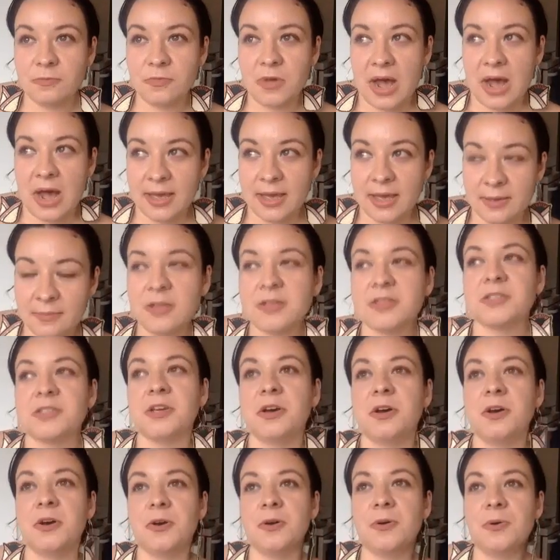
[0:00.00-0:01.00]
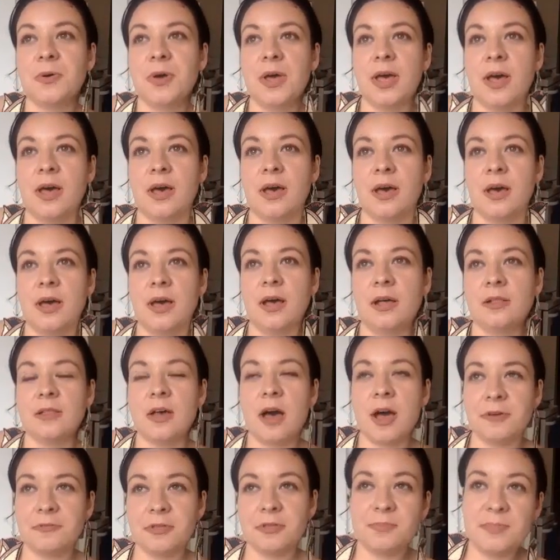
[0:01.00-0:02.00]
I'm also,
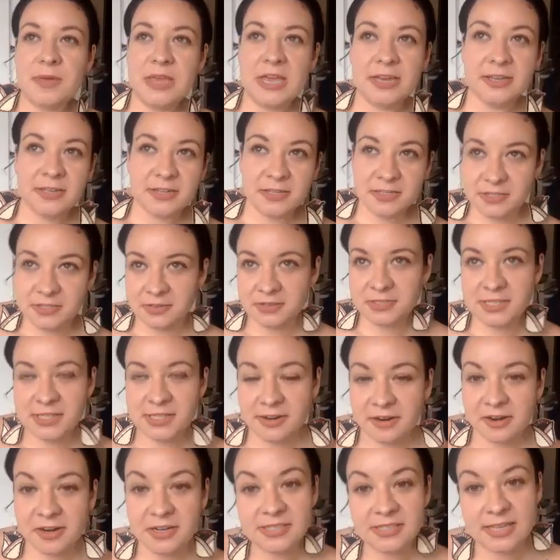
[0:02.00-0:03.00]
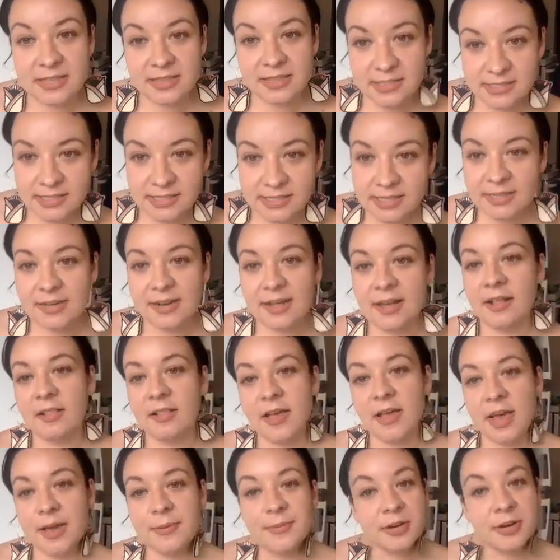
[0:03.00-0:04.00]
along with being an associate artist at the
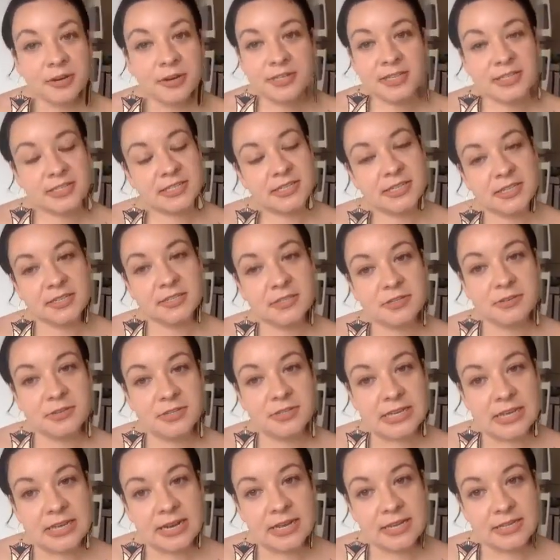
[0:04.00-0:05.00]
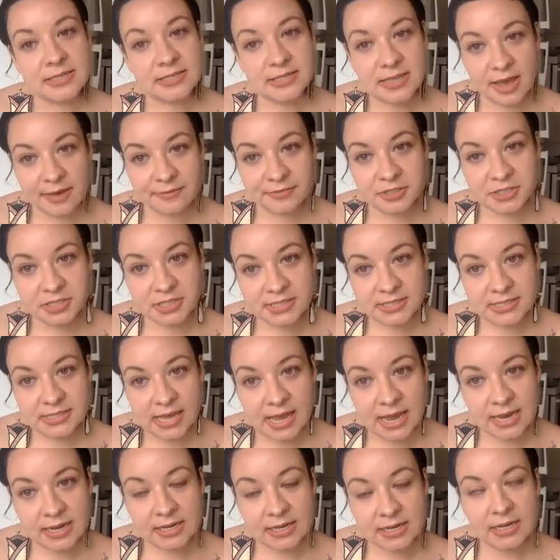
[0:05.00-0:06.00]
Citadel, I'm an artistic associate at Savage
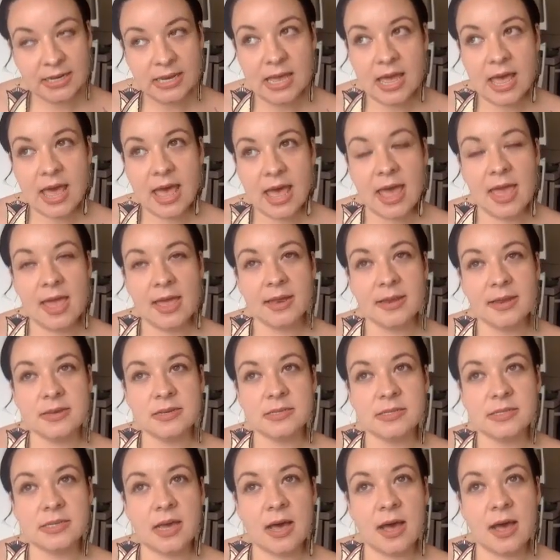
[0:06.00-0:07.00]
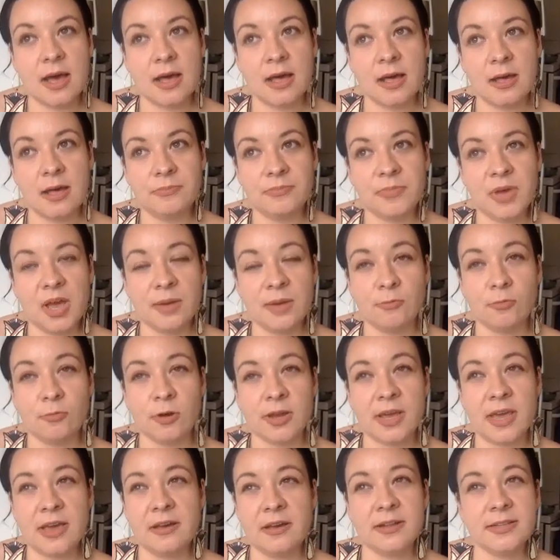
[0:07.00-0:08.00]
Society, and I'm
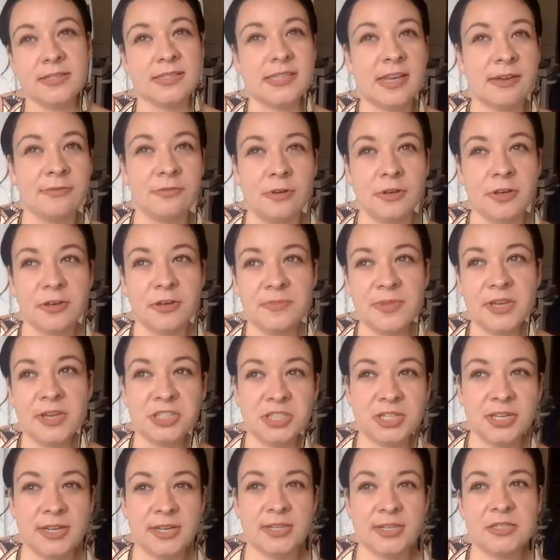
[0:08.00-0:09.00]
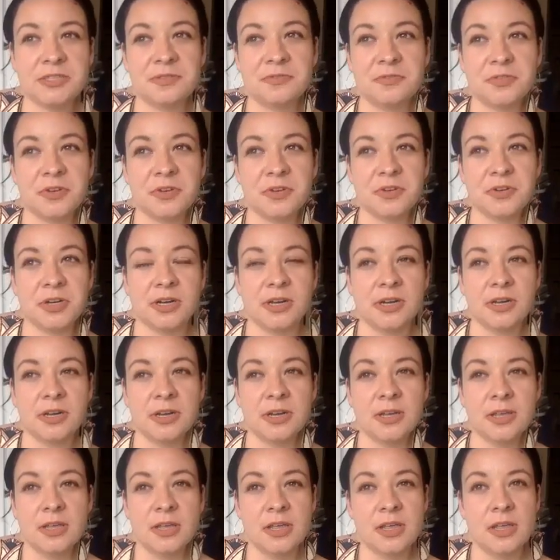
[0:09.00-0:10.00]
working on several commissions for
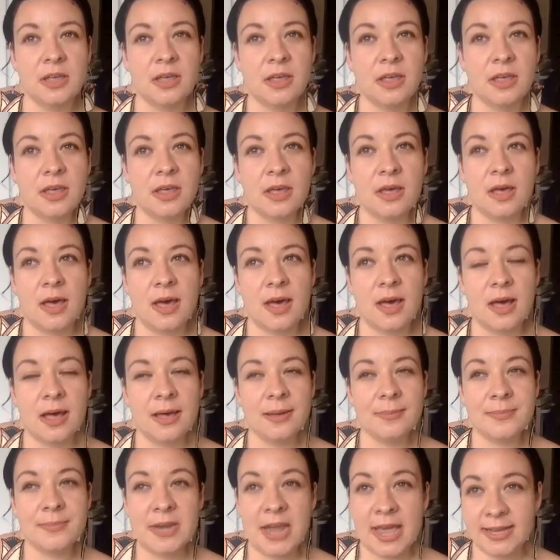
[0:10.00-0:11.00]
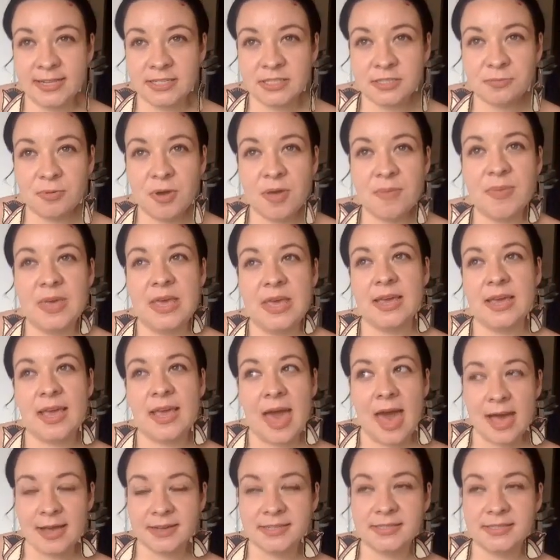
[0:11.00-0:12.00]
night swimming,
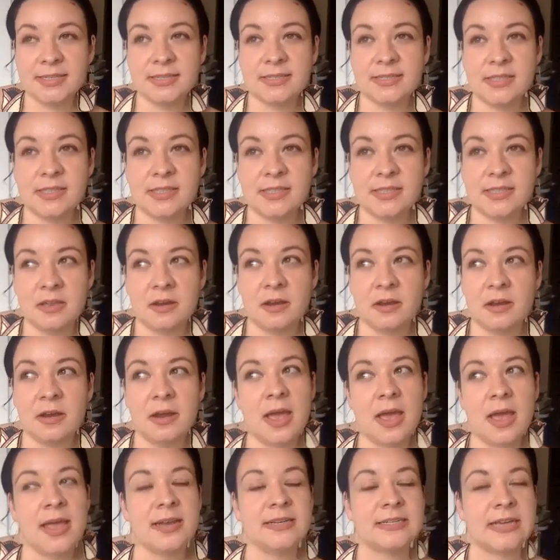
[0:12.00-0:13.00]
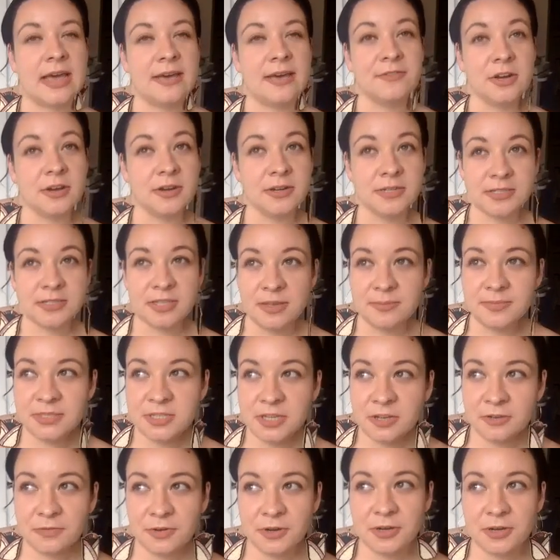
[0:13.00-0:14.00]
Axis Theatre, and to have an Arts Club
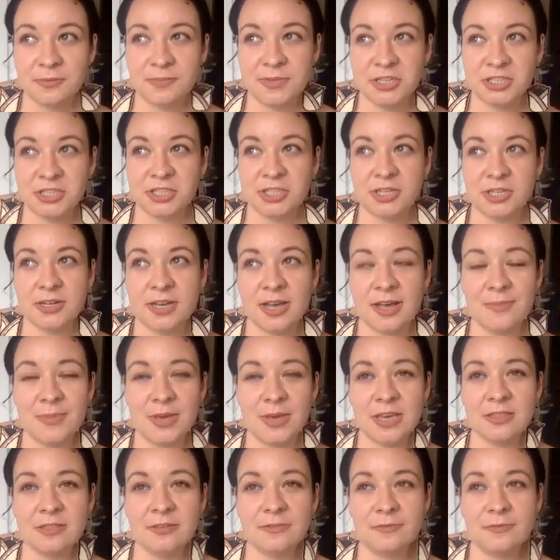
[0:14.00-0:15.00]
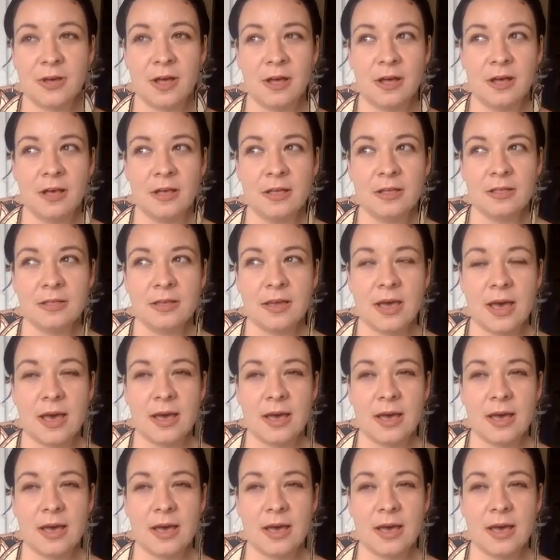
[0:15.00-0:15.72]
Silver commission coming in the fall.